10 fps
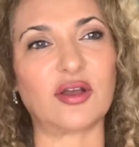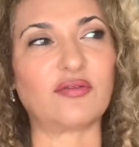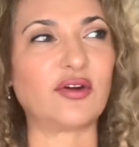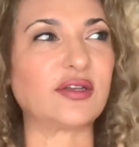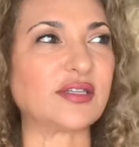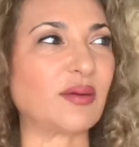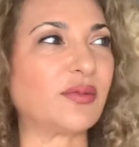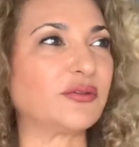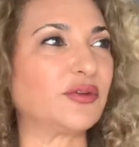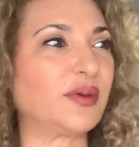For
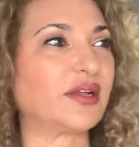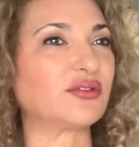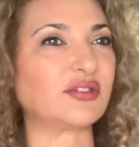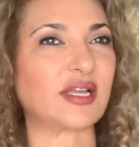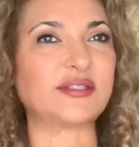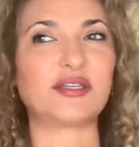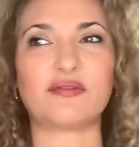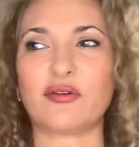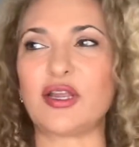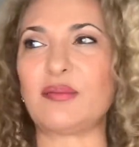example, to be understanding
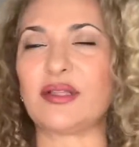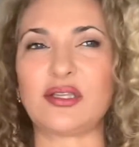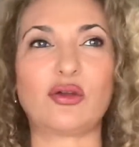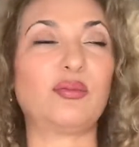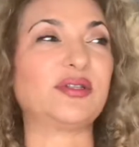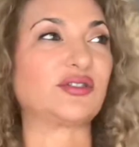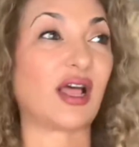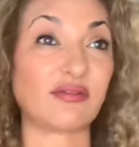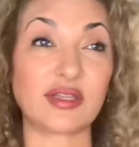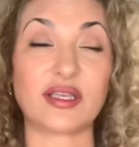for him that he will be
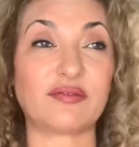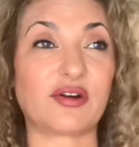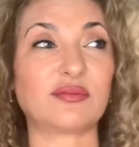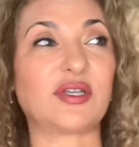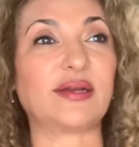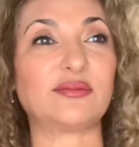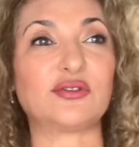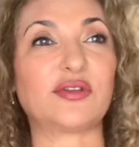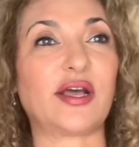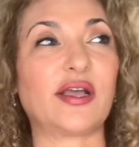traveling from time to
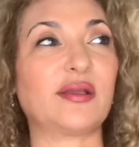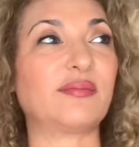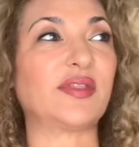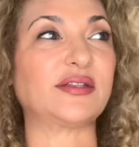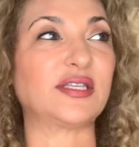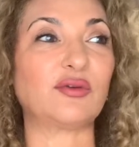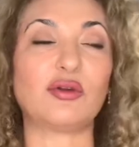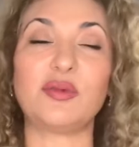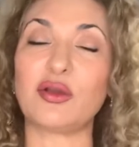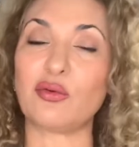time, that he will
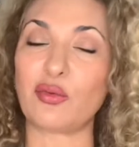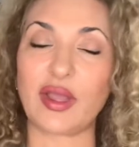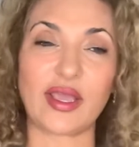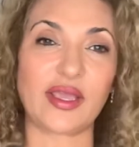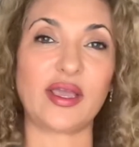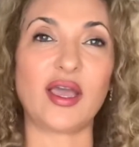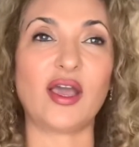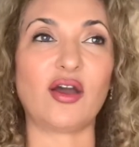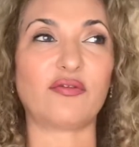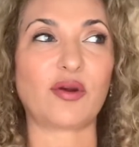be away
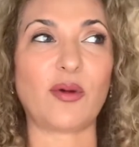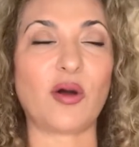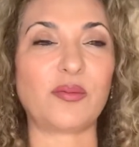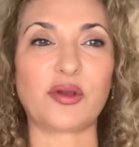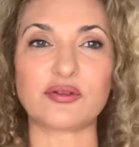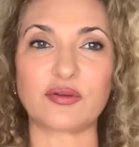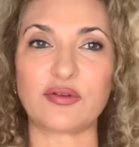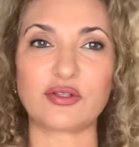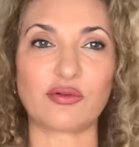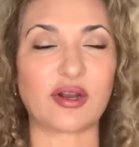from home because of
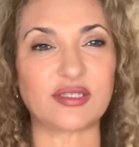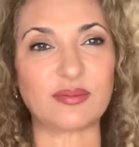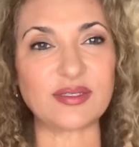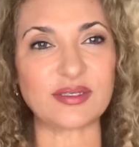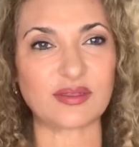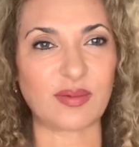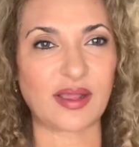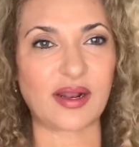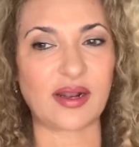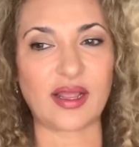his work as a
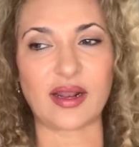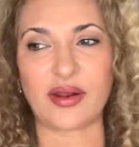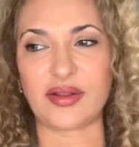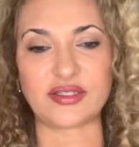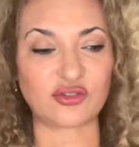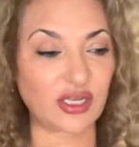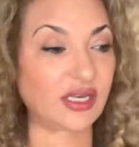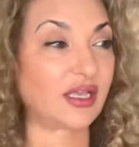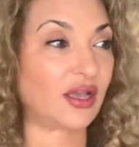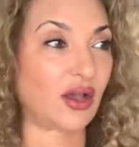businessman and he's
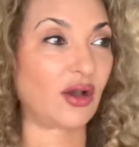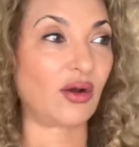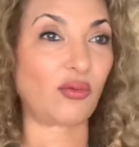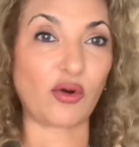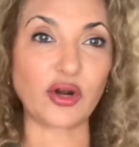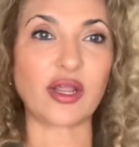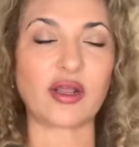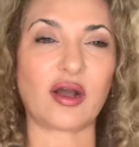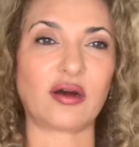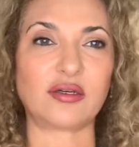really working
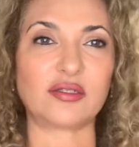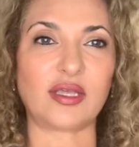hard,